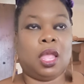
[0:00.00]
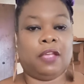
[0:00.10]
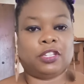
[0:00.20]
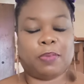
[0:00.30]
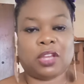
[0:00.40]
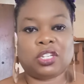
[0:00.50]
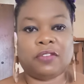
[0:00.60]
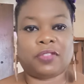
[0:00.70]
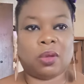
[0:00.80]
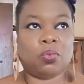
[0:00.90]
especially
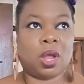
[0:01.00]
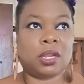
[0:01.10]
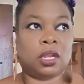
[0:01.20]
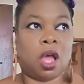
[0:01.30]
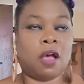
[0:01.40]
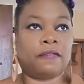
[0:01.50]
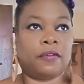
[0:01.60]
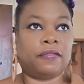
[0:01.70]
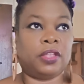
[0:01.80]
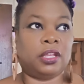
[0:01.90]
if they're running off
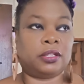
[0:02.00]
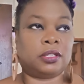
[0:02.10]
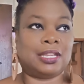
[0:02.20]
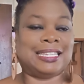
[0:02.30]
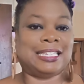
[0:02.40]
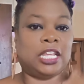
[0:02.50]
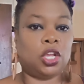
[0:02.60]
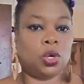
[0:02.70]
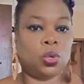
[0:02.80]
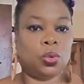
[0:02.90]
of this
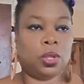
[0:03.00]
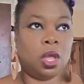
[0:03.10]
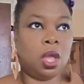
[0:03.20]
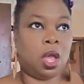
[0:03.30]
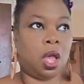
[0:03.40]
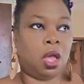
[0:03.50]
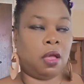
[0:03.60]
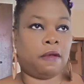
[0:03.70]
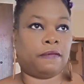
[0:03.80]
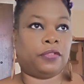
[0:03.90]
zeal
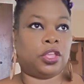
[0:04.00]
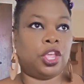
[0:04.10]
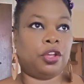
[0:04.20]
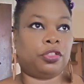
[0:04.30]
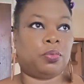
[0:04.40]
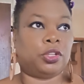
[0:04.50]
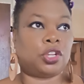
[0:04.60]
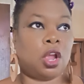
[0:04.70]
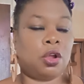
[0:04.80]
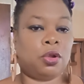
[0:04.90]
of the year of the
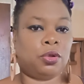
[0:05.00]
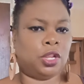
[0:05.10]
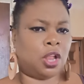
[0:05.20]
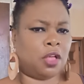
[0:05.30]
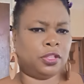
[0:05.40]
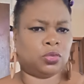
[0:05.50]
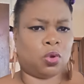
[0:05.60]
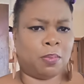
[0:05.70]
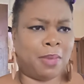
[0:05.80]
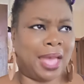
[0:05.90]
return and all this
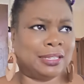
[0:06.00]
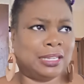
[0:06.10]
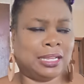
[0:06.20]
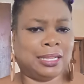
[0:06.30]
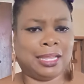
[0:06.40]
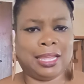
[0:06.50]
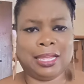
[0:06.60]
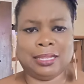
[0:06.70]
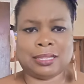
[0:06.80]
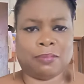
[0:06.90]
romantic
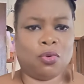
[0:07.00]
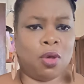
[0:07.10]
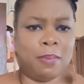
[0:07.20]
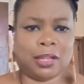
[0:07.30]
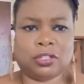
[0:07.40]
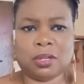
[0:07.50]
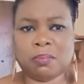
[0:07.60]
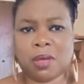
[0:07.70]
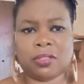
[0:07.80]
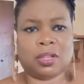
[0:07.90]
lens. I'm going back to the
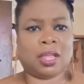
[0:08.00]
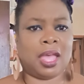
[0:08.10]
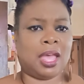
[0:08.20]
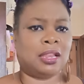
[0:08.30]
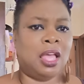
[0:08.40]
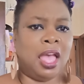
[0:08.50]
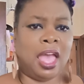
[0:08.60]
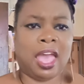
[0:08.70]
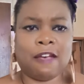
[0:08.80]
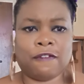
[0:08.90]
motherland,
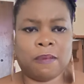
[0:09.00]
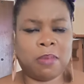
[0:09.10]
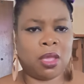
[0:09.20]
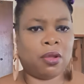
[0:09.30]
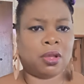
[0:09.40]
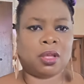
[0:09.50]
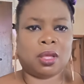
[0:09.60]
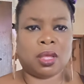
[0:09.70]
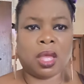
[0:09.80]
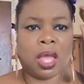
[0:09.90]
F
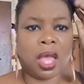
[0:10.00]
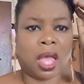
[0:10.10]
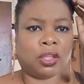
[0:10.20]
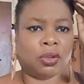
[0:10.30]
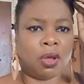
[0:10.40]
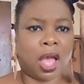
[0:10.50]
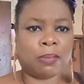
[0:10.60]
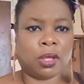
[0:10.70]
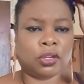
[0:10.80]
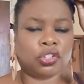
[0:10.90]
America,
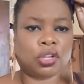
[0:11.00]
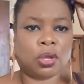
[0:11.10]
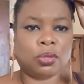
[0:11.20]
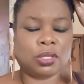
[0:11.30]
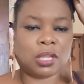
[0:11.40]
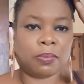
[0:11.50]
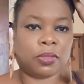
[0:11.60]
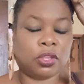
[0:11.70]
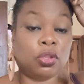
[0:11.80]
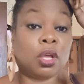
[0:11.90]
I'm going to show you
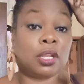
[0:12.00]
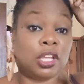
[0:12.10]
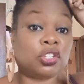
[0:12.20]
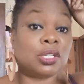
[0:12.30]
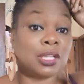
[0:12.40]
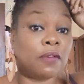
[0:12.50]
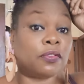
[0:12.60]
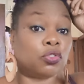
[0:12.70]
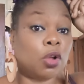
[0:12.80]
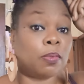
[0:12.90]
something. You're going to get yourself
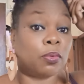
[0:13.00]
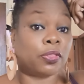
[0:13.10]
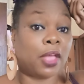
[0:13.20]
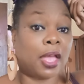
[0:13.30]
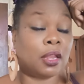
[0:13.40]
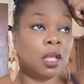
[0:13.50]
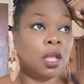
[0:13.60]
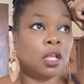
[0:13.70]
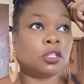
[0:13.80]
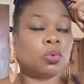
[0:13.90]
in trouble with that.
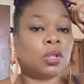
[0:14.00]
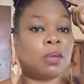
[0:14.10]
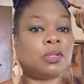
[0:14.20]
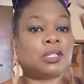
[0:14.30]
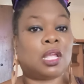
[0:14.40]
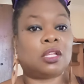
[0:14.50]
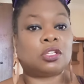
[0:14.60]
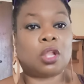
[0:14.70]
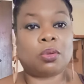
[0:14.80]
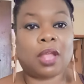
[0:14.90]
So what I'm going to say is
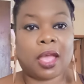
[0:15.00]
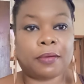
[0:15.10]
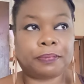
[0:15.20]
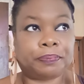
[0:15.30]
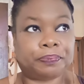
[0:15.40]
slow down.